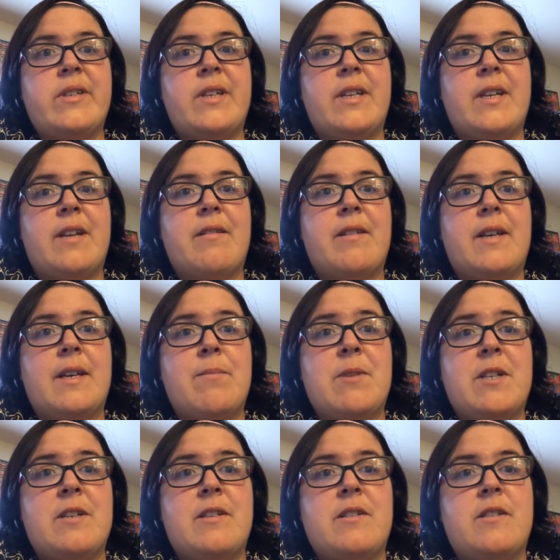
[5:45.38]
And I think I
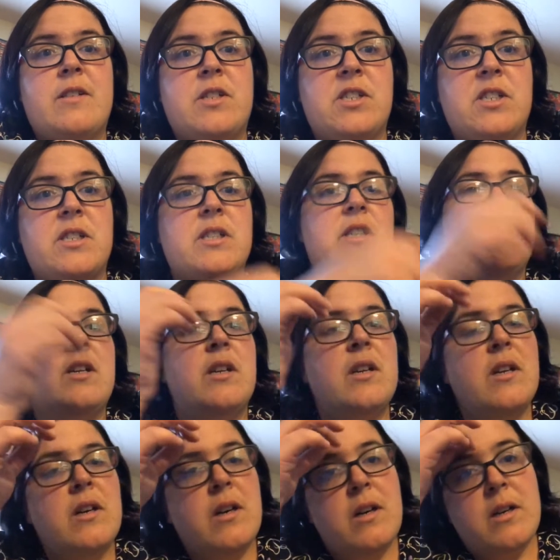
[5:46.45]
made a decision
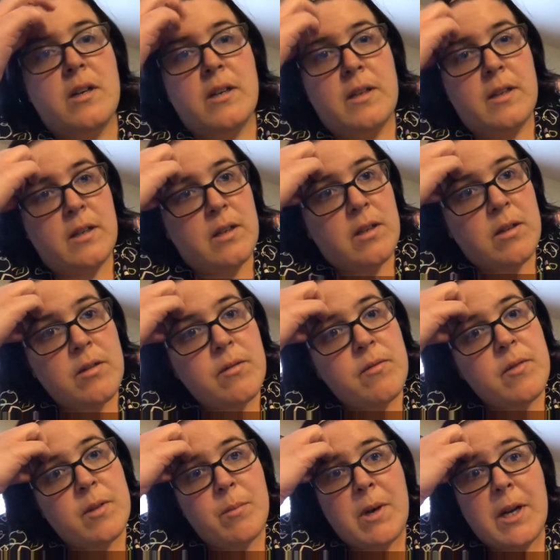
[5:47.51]
on
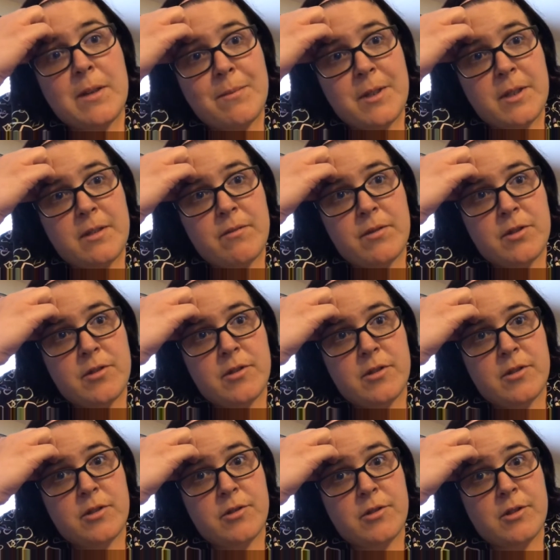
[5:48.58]
phlebotomy
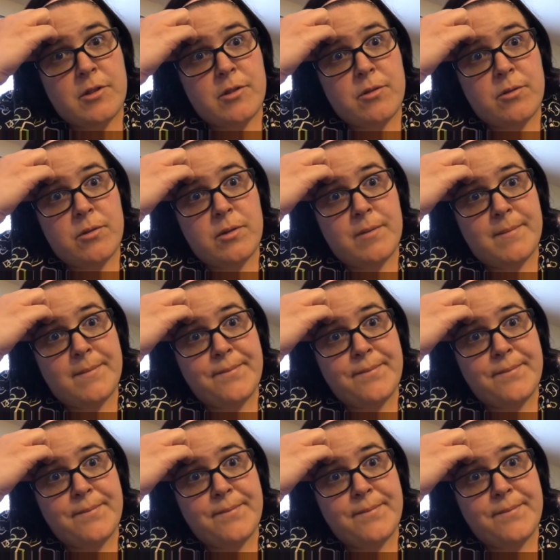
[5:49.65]
versus nursing school